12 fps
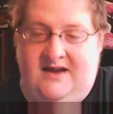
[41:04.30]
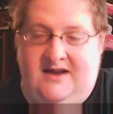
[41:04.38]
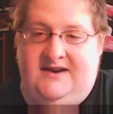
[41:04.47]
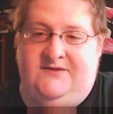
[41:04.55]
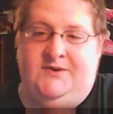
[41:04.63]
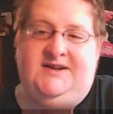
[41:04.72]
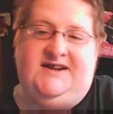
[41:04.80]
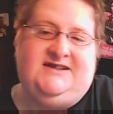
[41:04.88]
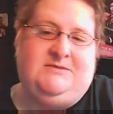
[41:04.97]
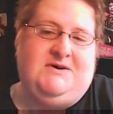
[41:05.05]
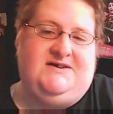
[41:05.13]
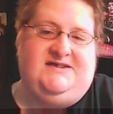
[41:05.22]
If you'd like to
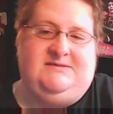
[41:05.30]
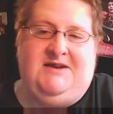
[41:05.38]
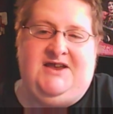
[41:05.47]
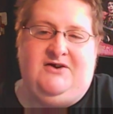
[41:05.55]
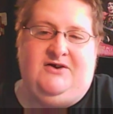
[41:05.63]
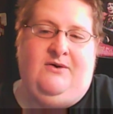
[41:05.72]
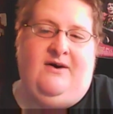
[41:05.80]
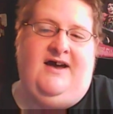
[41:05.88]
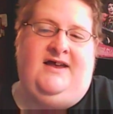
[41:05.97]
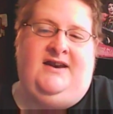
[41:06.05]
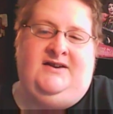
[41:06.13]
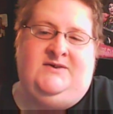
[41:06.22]
participate, you can go
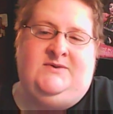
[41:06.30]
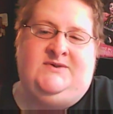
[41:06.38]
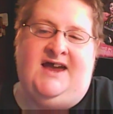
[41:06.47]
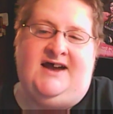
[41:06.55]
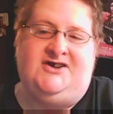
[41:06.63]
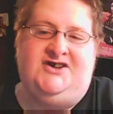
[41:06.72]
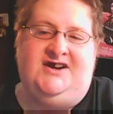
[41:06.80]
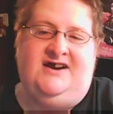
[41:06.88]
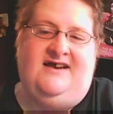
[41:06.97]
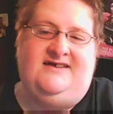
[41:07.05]
ahead and use hashtag